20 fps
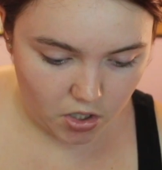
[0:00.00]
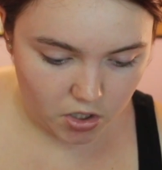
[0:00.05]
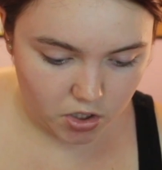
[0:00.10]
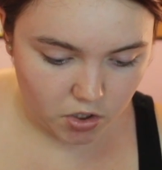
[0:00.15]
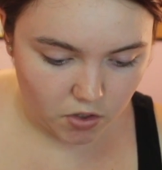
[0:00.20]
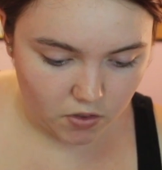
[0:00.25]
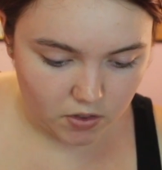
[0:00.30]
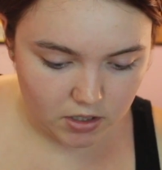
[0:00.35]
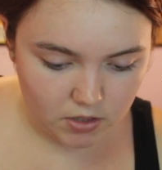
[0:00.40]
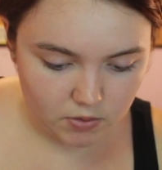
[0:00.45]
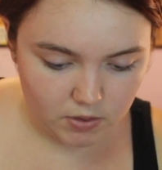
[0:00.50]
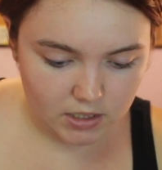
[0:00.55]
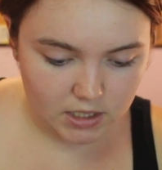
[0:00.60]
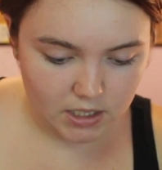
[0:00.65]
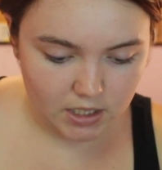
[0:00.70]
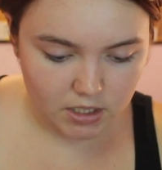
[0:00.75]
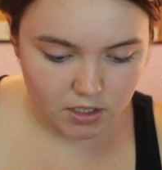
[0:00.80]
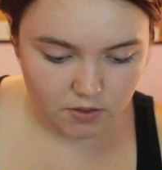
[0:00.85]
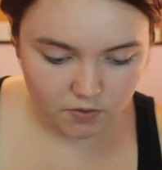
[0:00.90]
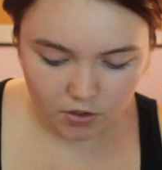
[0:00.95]
So this
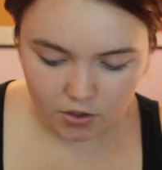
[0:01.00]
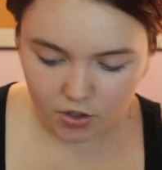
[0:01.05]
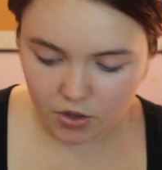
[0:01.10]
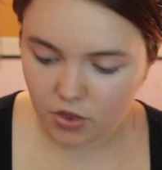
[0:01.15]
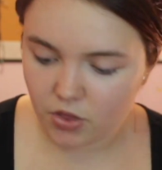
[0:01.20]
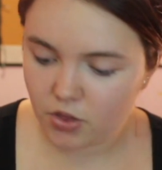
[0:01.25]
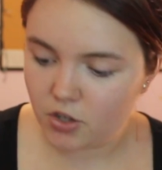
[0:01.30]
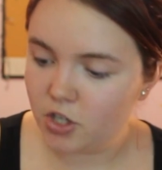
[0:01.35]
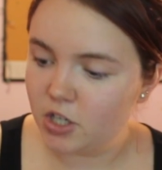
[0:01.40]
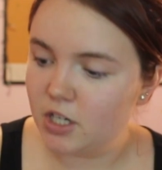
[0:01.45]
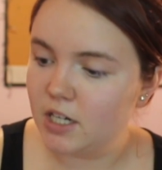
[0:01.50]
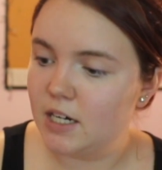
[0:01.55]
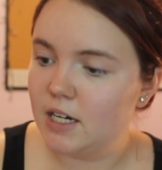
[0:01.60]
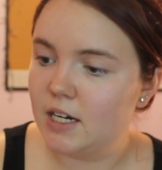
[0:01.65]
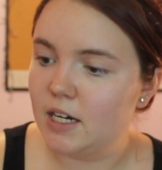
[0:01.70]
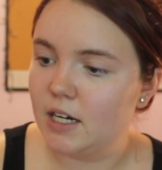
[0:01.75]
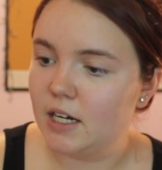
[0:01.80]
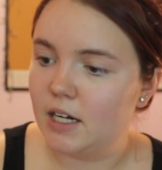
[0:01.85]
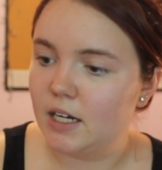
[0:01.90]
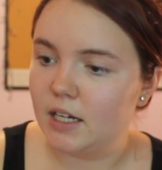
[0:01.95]
retails for
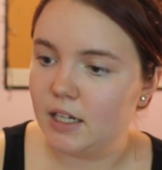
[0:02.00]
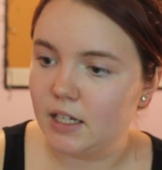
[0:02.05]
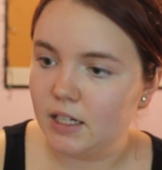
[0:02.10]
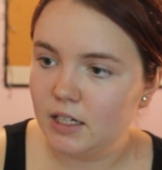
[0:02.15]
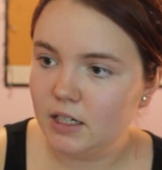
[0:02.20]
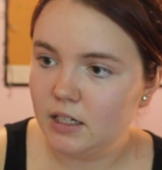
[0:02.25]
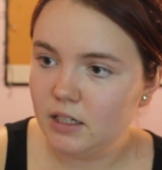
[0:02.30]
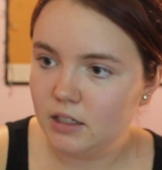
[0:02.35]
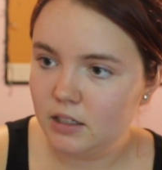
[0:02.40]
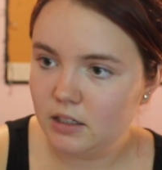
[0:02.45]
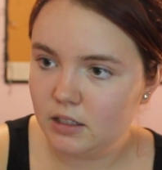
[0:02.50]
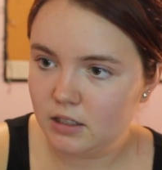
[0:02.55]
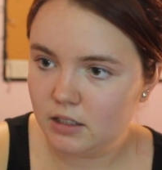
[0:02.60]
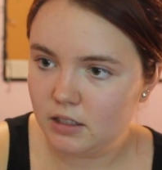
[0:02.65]
$39.